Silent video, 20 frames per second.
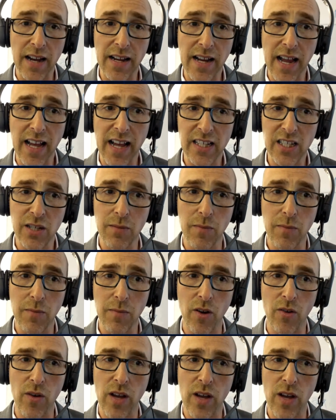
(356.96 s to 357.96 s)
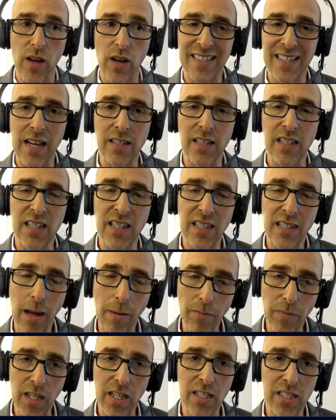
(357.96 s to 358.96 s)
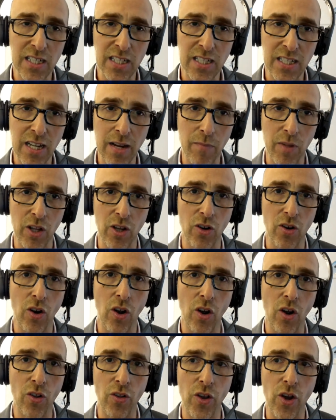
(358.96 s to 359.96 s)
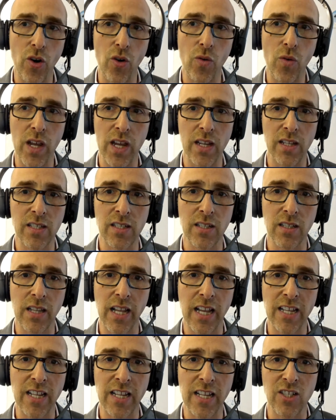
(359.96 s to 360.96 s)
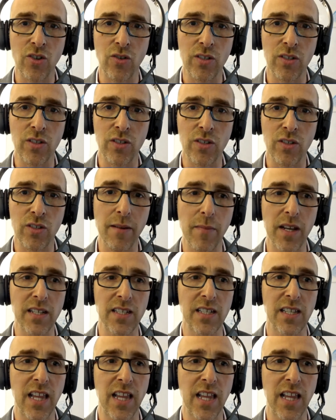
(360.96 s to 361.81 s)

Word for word: Honda Asimo had done something similar, although it's less autonomous.